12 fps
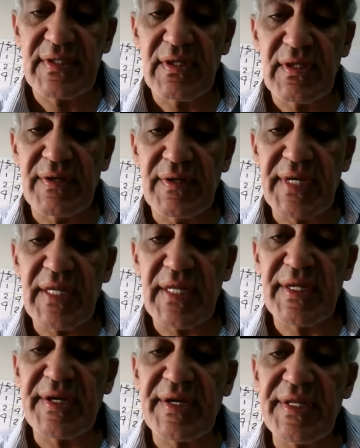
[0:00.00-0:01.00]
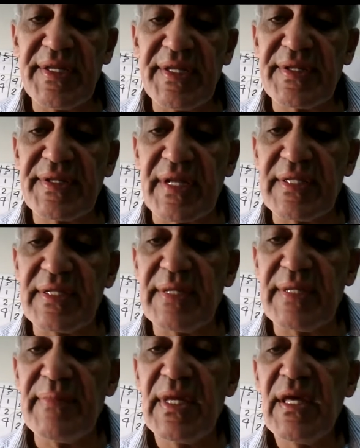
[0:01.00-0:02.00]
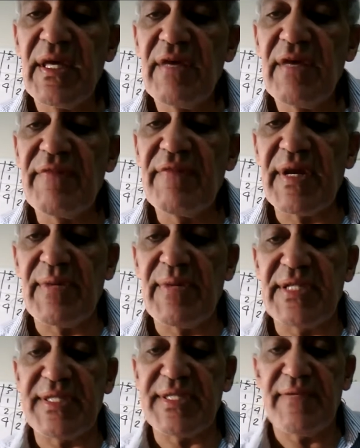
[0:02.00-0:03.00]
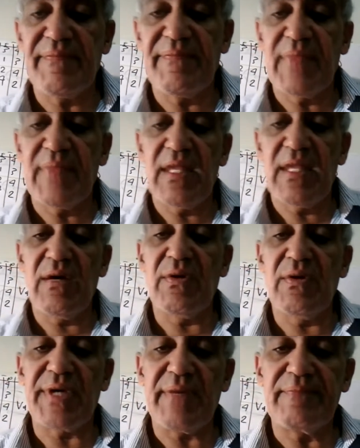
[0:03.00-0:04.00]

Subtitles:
Okay, the greater the random variability. Okay,